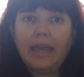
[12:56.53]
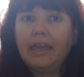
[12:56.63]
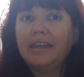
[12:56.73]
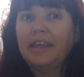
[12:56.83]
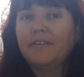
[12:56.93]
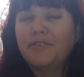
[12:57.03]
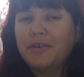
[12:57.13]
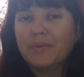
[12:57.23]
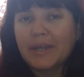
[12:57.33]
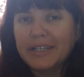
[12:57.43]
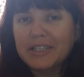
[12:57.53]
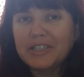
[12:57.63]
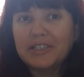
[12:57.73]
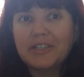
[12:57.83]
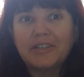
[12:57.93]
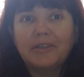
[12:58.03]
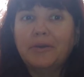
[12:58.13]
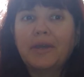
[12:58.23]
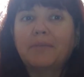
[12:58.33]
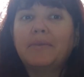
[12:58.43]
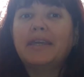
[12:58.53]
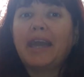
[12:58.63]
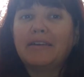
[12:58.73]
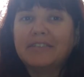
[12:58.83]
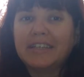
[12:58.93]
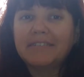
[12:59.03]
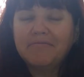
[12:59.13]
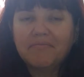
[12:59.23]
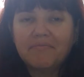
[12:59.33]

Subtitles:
And if you wish, you can be counting.